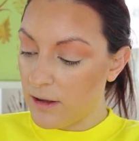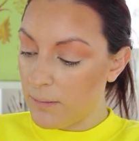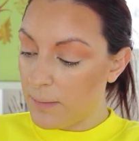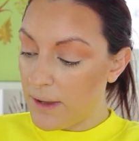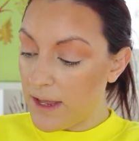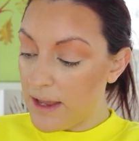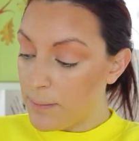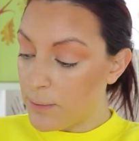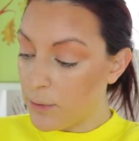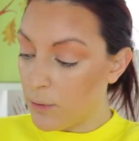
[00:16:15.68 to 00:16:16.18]

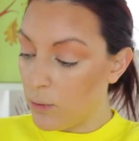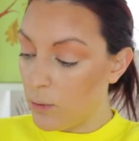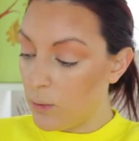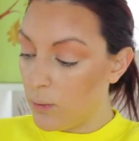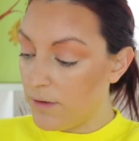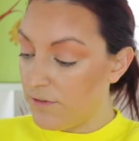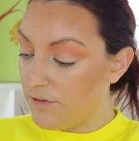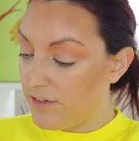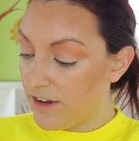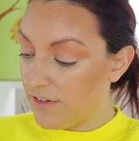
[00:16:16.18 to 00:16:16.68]
people
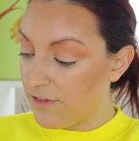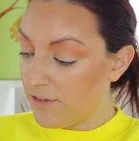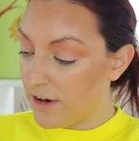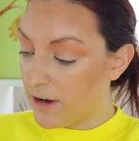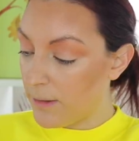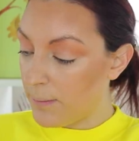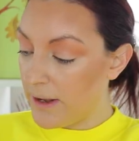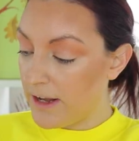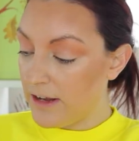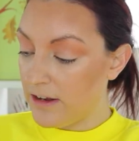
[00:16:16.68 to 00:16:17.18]
with
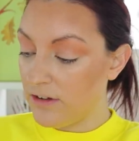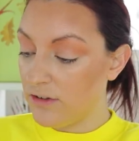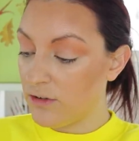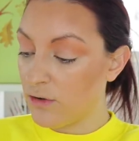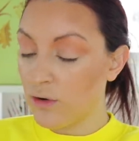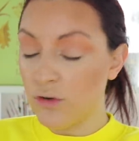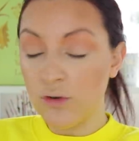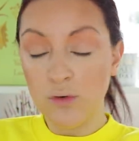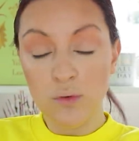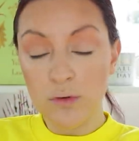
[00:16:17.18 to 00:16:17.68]
different opinions
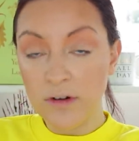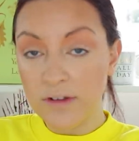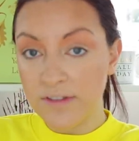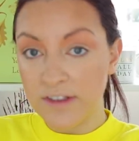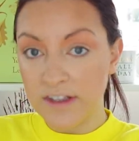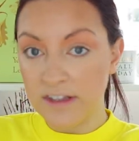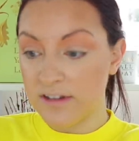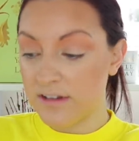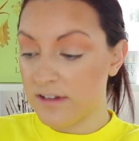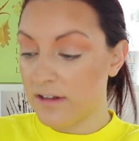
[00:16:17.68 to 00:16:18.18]
on all of
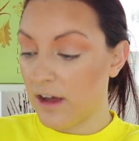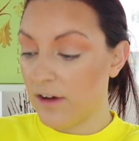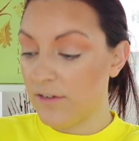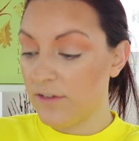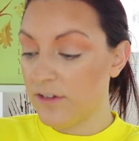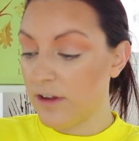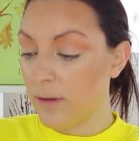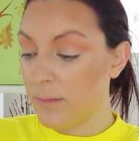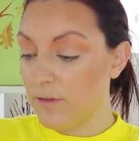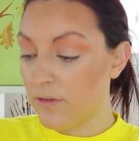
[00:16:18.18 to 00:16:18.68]
this
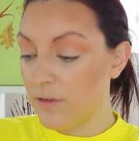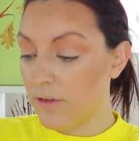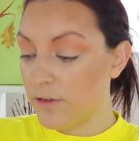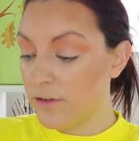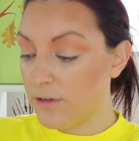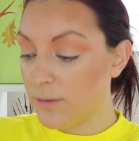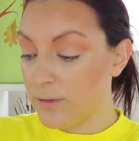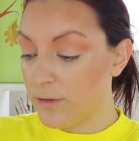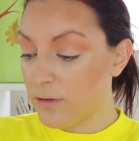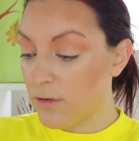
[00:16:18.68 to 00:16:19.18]
stuff. Some of our
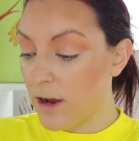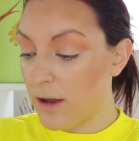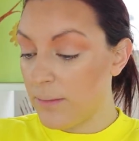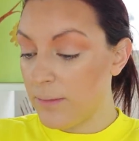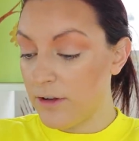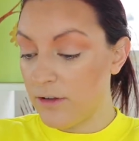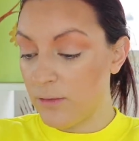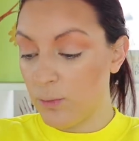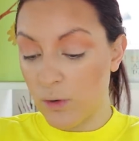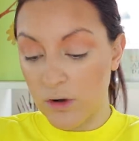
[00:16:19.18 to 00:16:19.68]

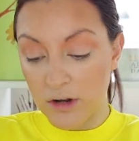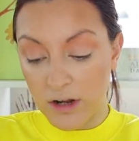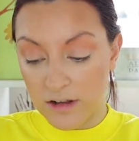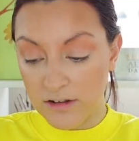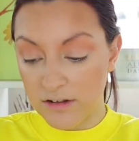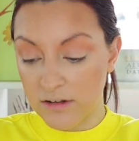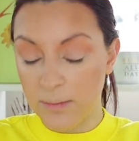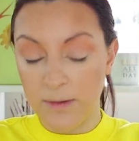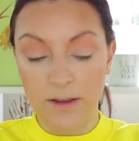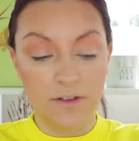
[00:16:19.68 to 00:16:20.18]
subscribers want
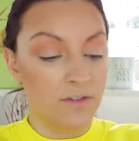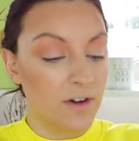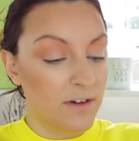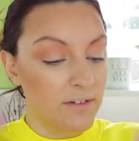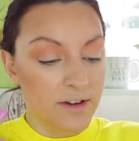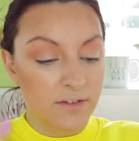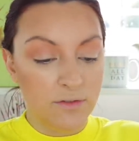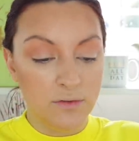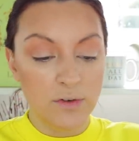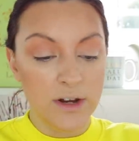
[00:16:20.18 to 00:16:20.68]
us to be
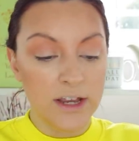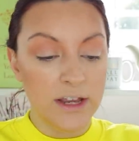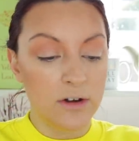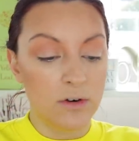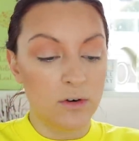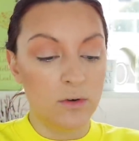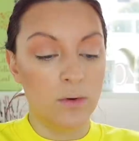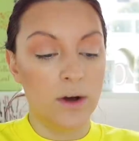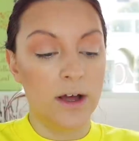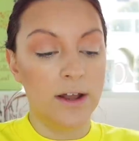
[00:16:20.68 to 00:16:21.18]
very
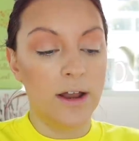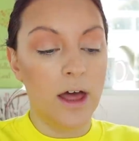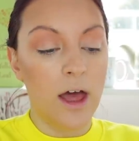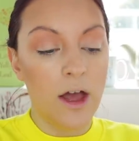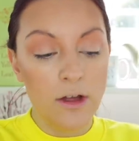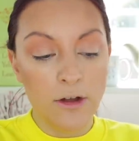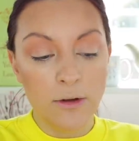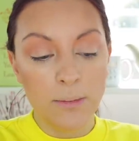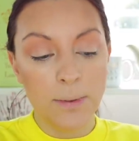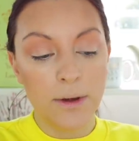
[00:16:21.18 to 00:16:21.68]
real and
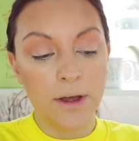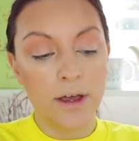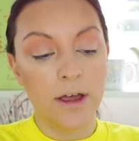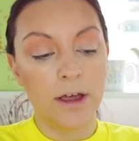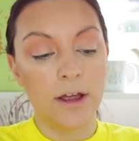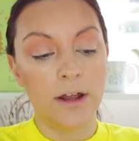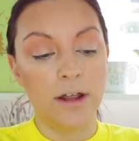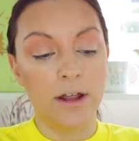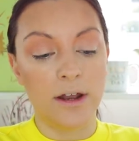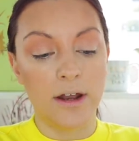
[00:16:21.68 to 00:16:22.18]

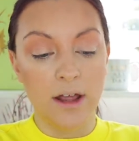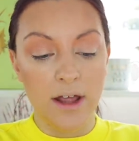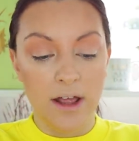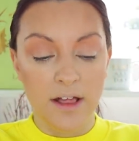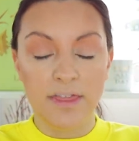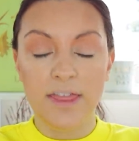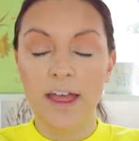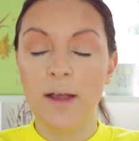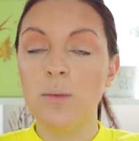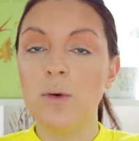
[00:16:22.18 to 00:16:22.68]
open, and
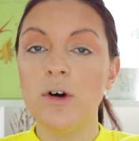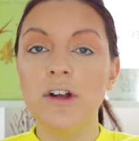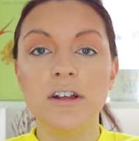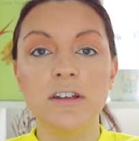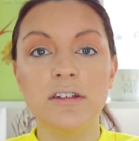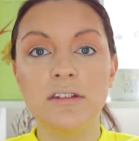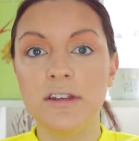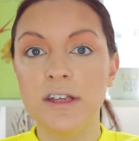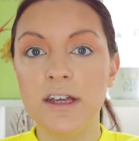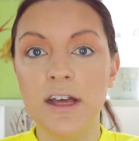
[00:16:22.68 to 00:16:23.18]
they want
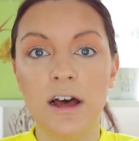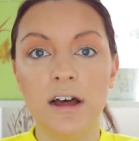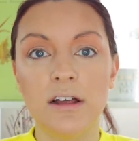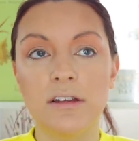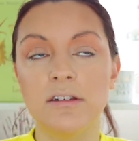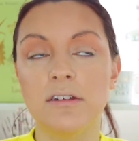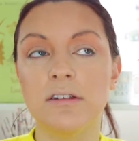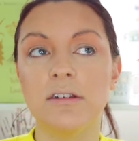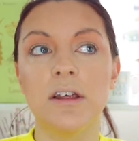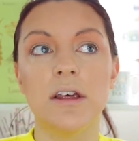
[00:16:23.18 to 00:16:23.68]
to see
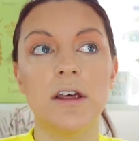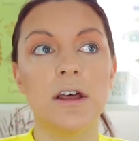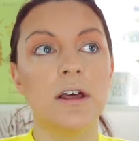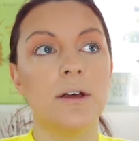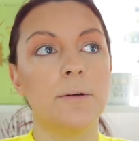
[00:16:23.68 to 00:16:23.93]
us